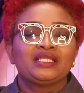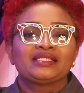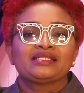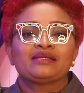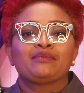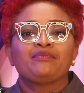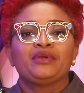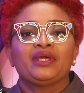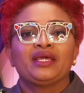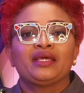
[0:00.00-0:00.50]

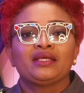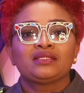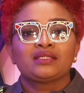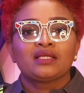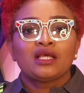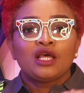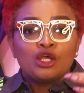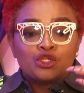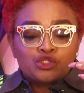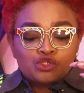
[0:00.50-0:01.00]

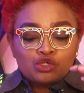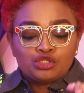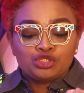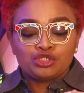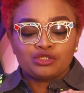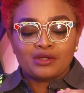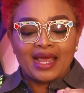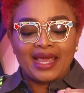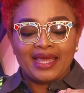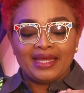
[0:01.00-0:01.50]
disappears. So
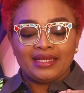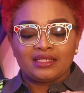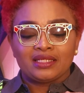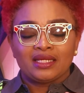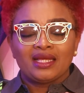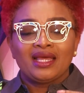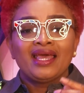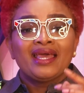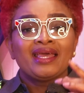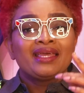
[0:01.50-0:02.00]
try it.
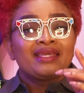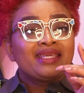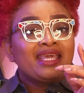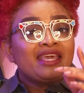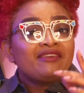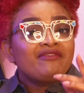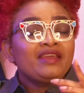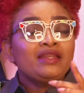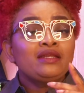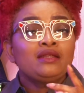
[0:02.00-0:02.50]

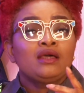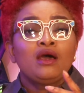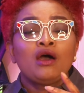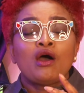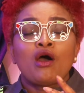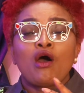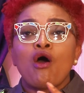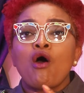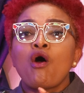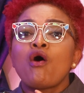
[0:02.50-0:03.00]
Given
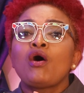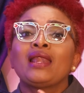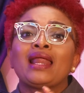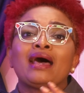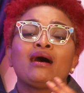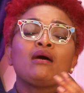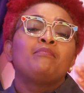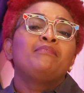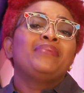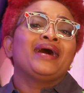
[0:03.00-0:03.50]
all
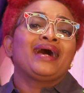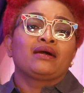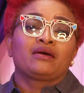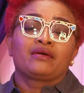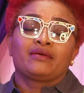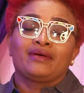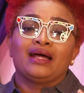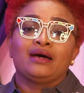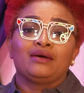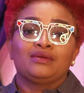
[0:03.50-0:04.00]
our
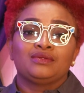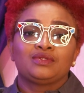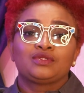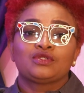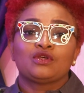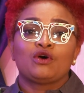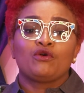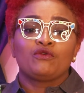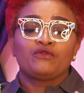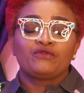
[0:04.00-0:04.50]

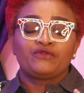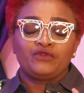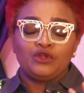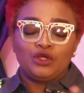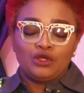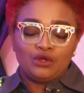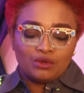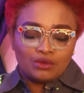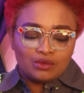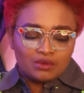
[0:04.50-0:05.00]
backgrounds of,
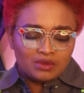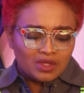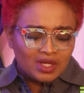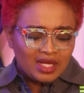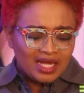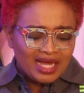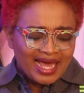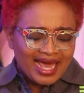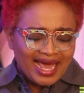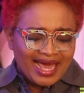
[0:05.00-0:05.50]

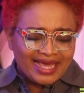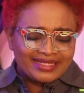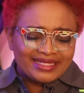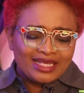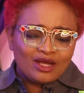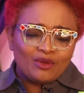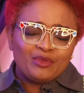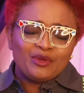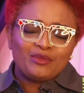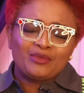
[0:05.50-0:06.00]
I
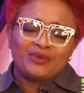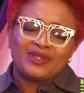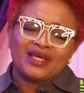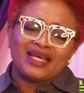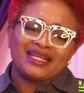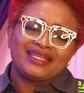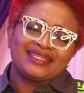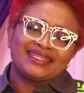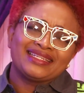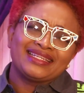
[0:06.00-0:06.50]
tell people
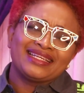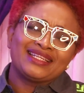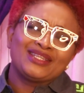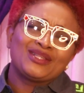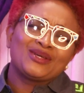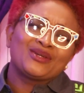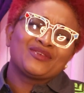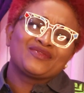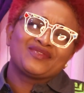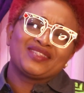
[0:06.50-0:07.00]
that a
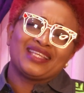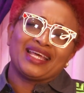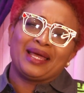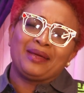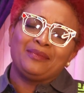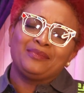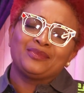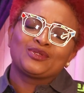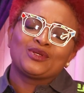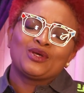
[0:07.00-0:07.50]
lot of
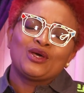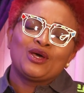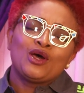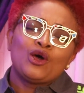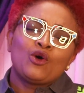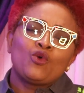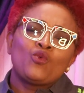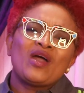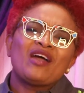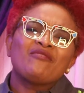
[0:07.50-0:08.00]
times
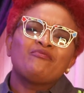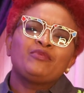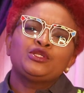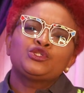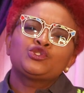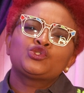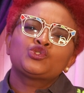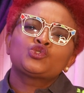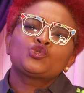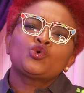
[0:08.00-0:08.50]
we have been
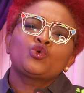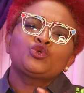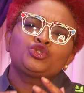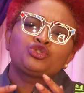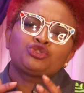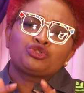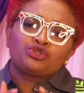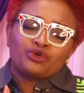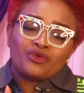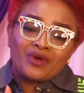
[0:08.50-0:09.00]
so
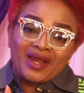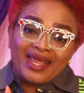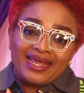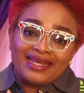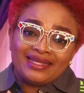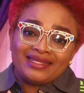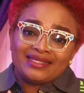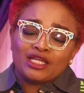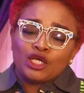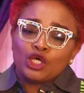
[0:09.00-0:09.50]

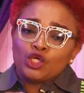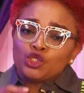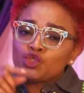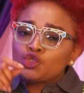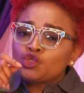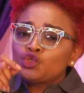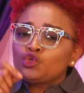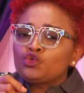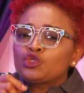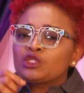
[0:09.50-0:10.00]
trained
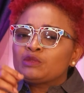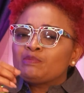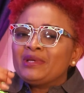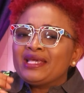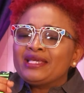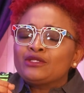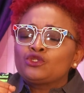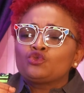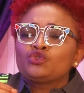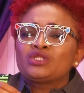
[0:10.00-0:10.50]
to
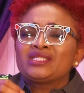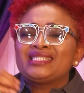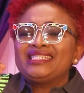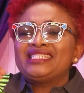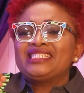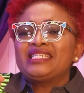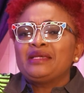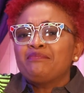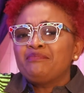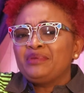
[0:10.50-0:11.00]
speak to
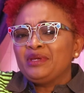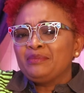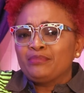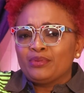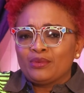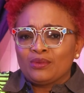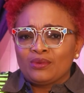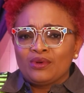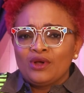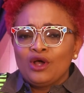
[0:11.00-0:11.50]
teaching
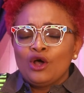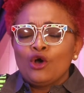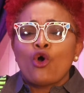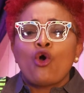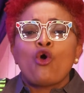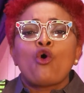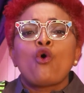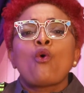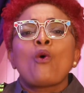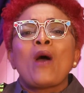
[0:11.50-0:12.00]
people
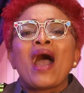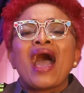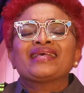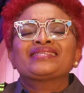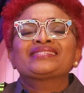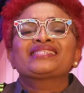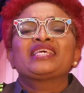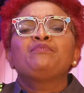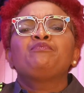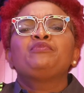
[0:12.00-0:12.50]
or
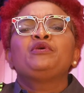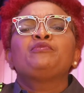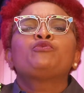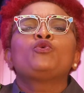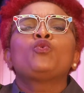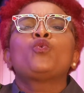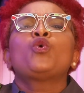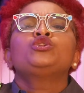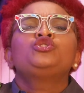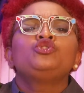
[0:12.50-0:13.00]
asking
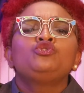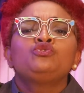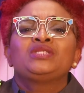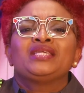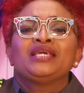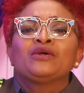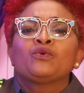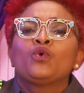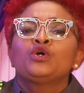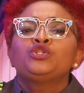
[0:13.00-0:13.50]
people, what do you
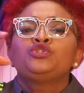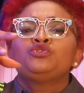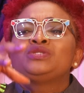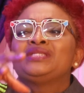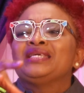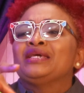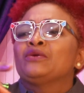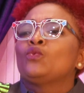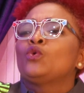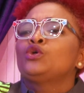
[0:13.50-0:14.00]
think? What do you
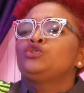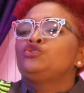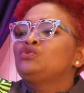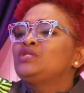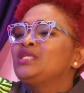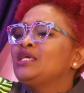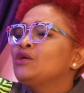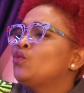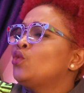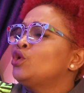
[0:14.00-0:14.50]
think? What do you
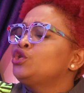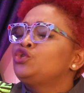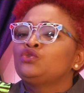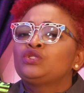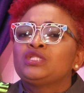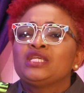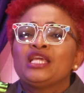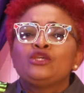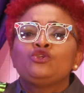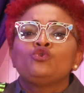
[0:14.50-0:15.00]
think? What do you
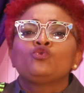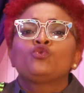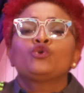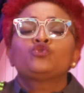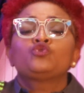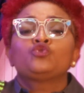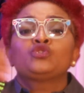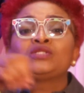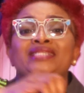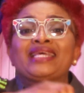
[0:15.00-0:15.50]
think? You
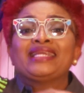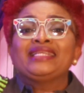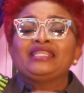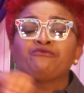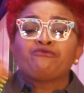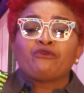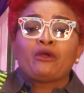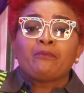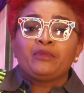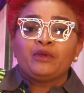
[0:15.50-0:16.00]
go to 10
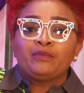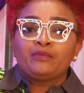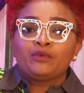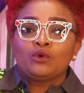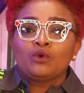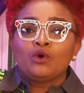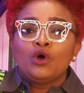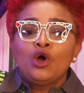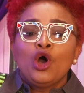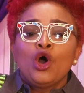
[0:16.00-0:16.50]
different
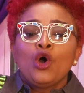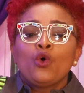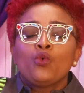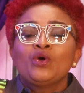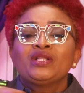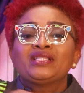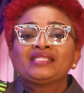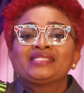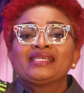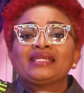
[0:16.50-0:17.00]
people
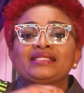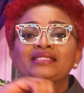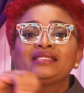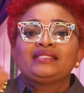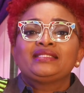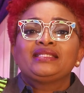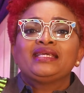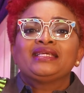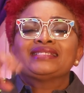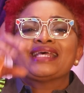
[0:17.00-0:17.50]
with
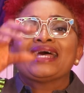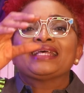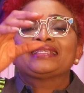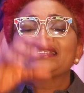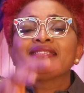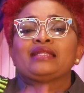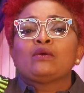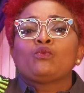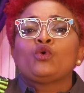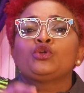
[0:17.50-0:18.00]
certain things,
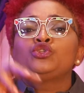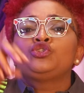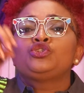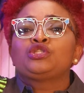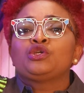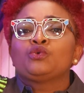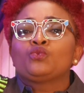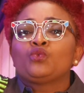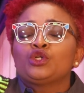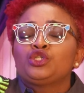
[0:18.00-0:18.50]
asking them, what do you
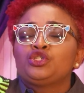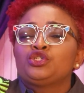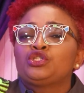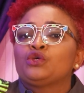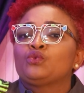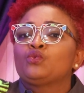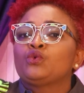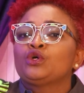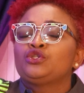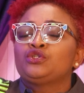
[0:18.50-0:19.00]
think? What do you
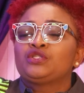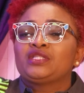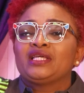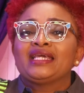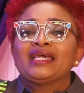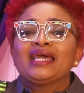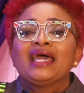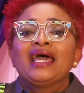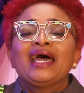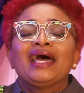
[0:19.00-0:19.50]
think? What do you
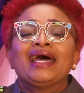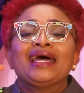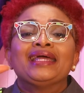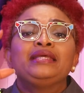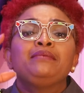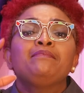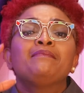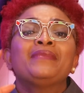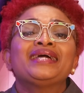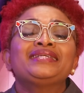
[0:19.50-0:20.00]
think?
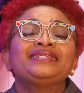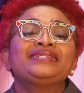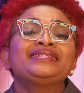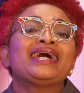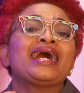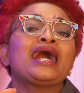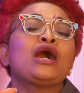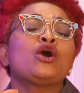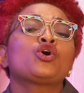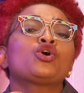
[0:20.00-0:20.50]
And imagine
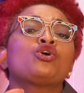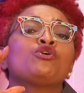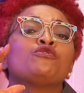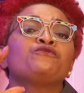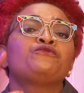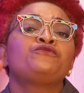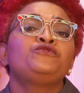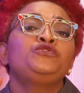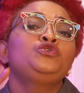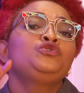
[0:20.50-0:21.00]
how
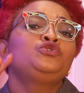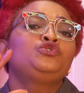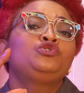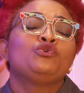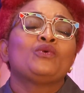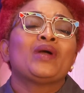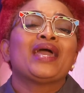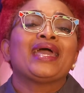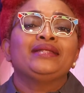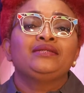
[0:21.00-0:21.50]
confused
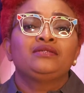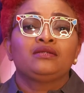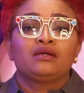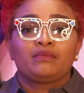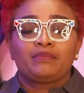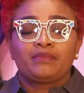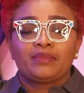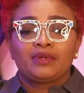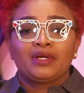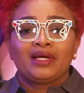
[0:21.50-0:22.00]
you end
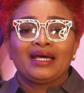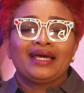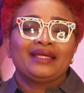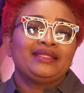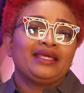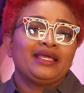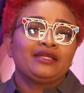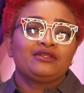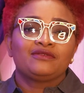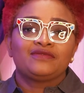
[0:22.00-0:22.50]
up at
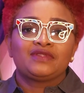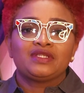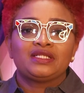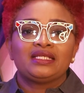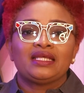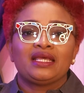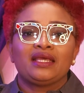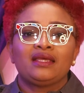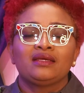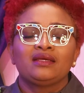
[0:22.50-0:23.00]
the end of the
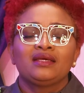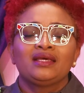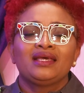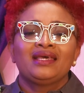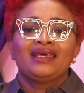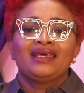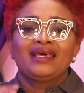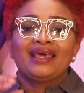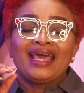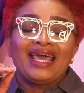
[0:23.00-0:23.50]
day.
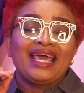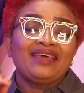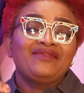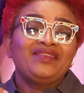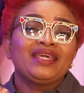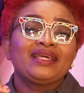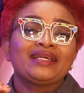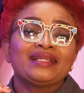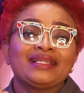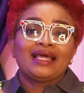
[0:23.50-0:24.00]

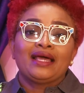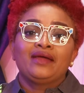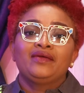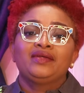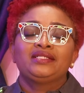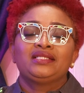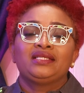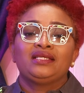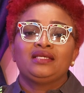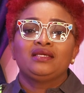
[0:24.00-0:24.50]
Having
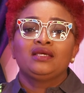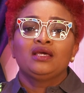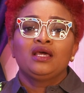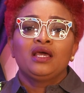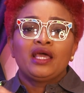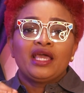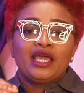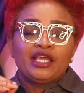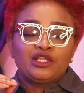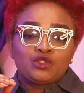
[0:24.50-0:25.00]
clarity
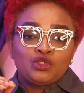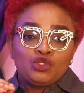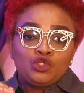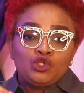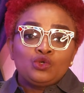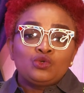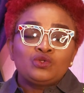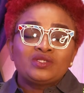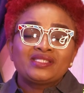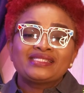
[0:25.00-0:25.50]
is
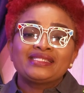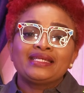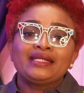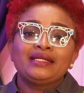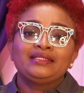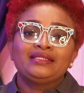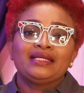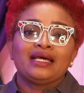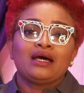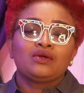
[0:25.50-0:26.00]
you
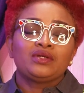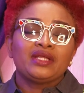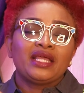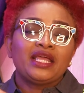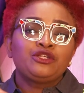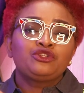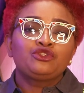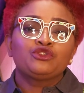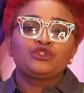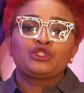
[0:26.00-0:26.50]
sitting down,
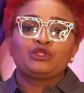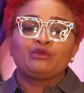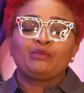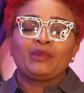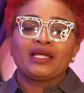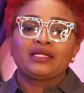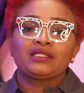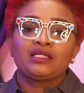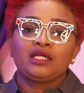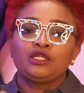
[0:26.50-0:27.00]

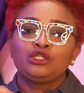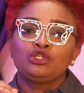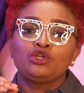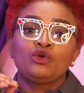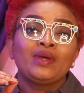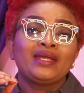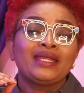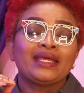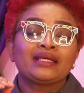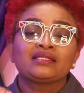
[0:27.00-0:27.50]
introspecting,
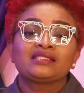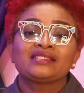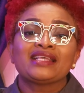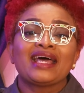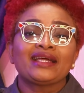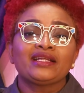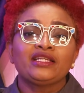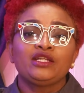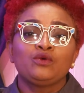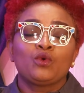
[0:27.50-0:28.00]
knowing
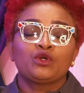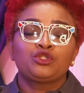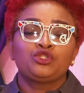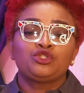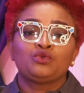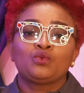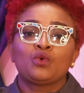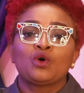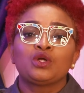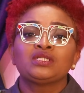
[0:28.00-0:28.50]
exactly
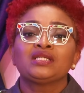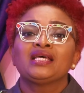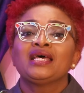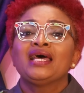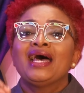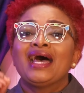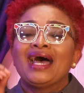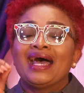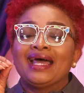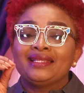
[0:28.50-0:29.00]
what you want,
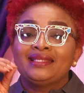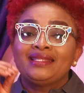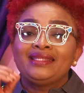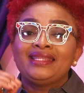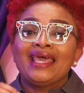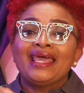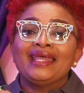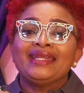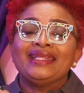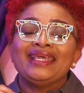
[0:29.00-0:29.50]
and
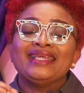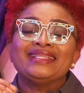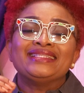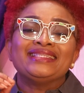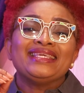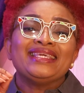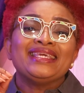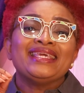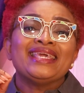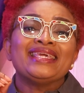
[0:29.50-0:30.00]
then
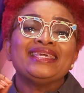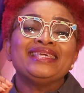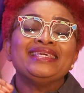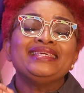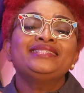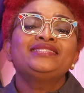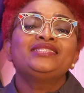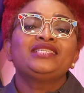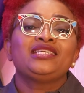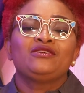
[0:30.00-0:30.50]
it's
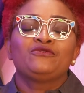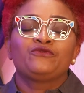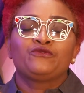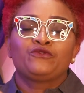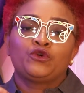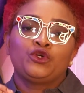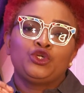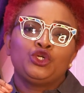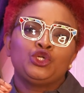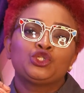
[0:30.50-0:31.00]
easy
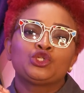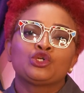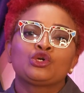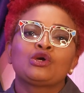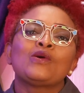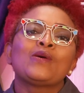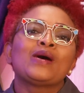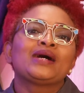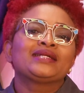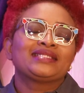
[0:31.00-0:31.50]
for you to
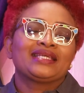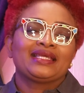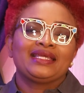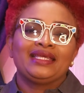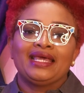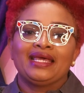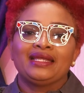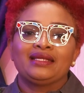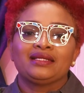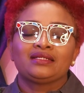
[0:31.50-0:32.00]
go out
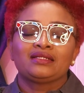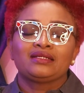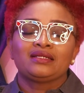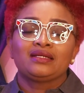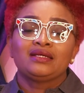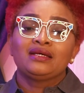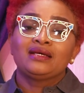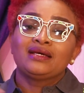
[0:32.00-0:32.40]
and get it.